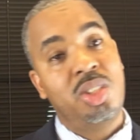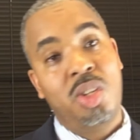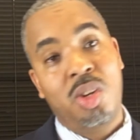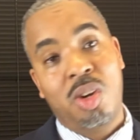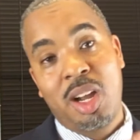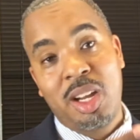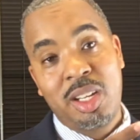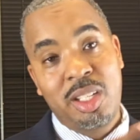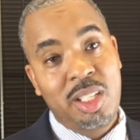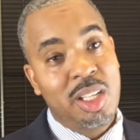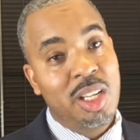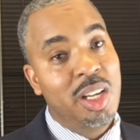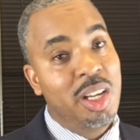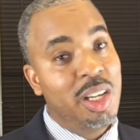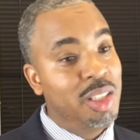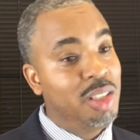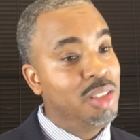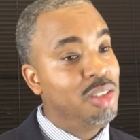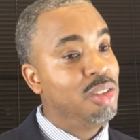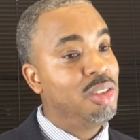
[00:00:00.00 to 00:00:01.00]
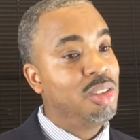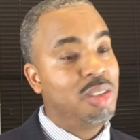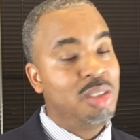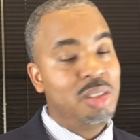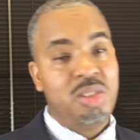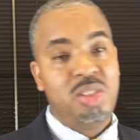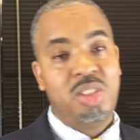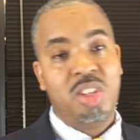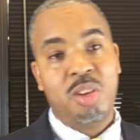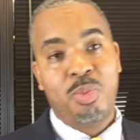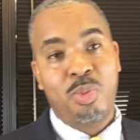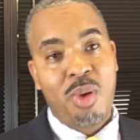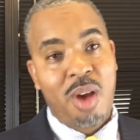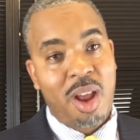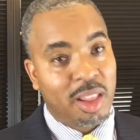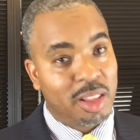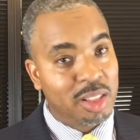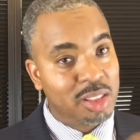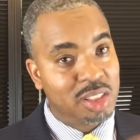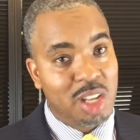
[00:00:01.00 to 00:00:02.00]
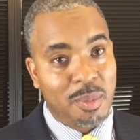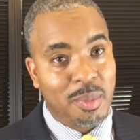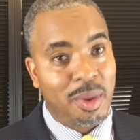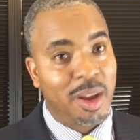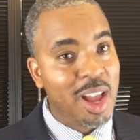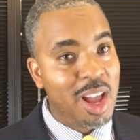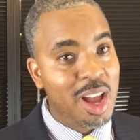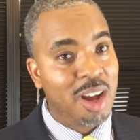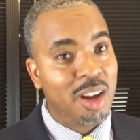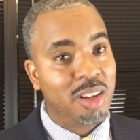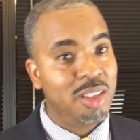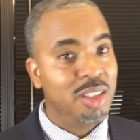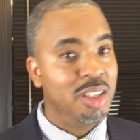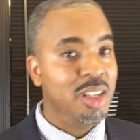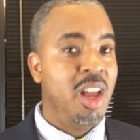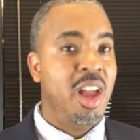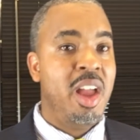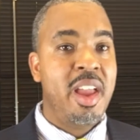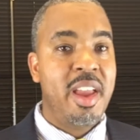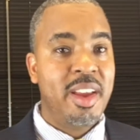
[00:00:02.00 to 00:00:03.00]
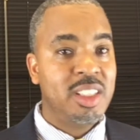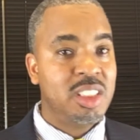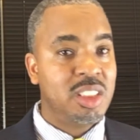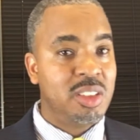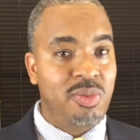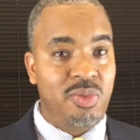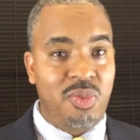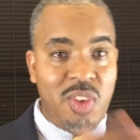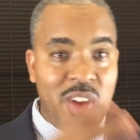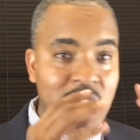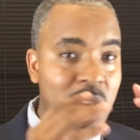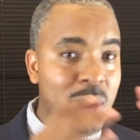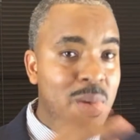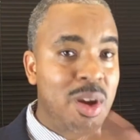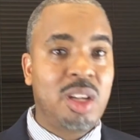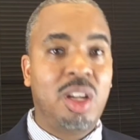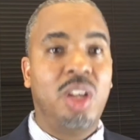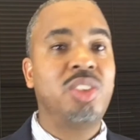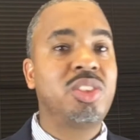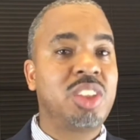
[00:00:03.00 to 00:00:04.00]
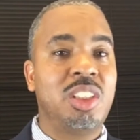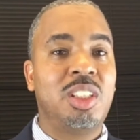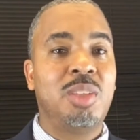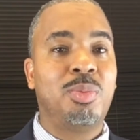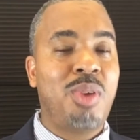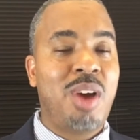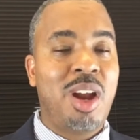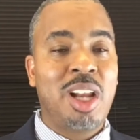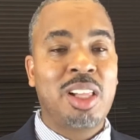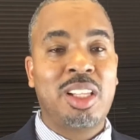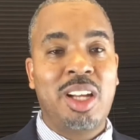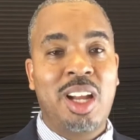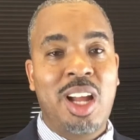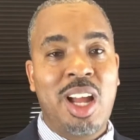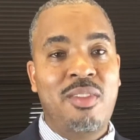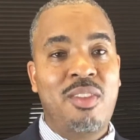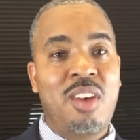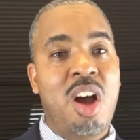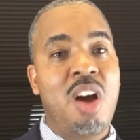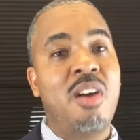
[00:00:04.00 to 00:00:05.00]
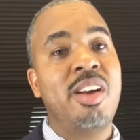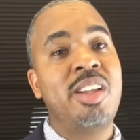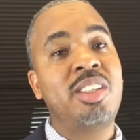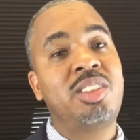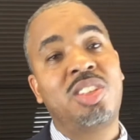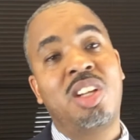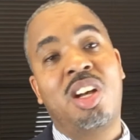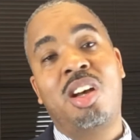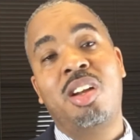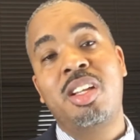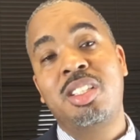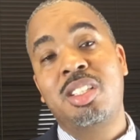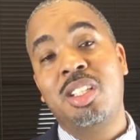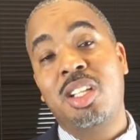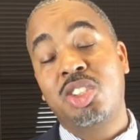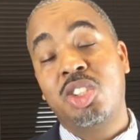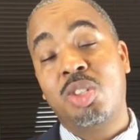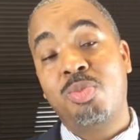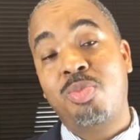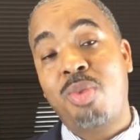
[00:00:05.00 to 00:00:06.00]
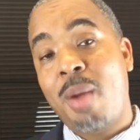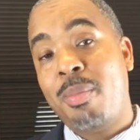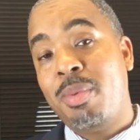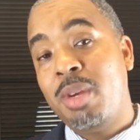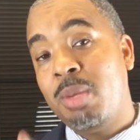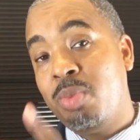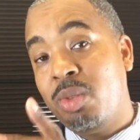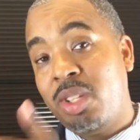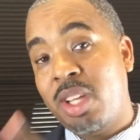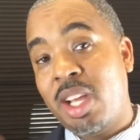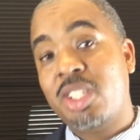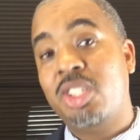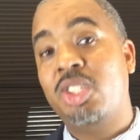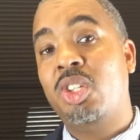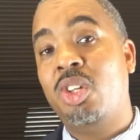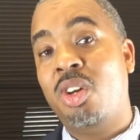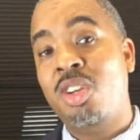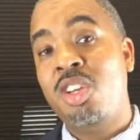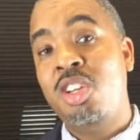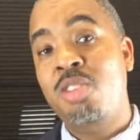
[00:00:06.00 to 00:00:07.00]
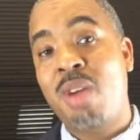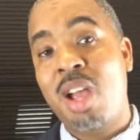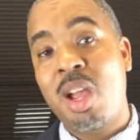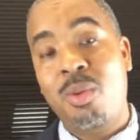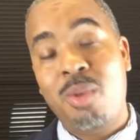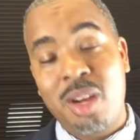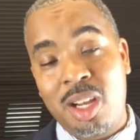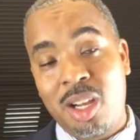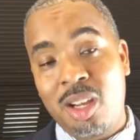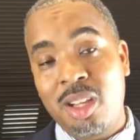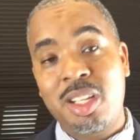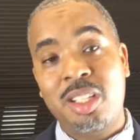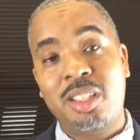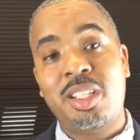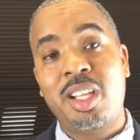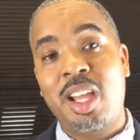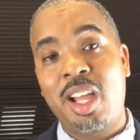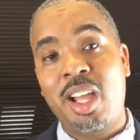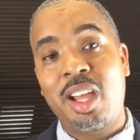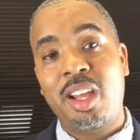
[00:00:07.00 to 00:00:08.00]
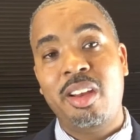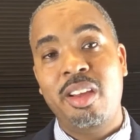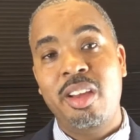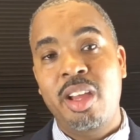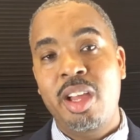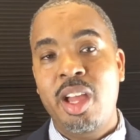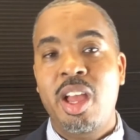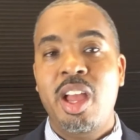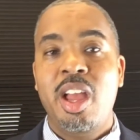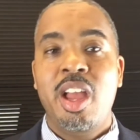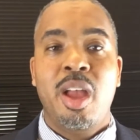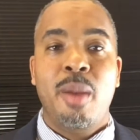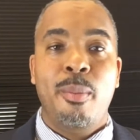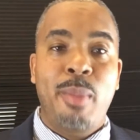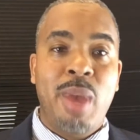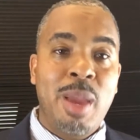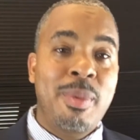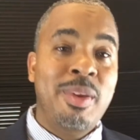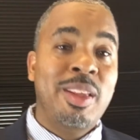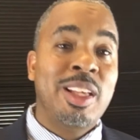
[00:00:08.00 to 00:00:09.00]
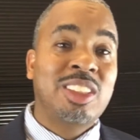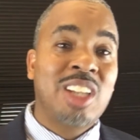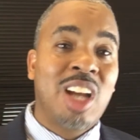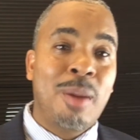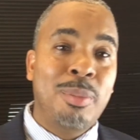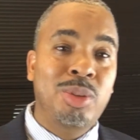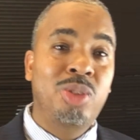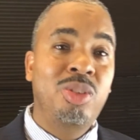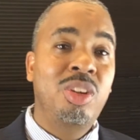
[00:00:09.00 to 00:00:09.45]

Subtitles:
your idea, your product is coming out, is very close to the product that I've already sought intellectual property protection on. You might want to look at that. Maybe there's an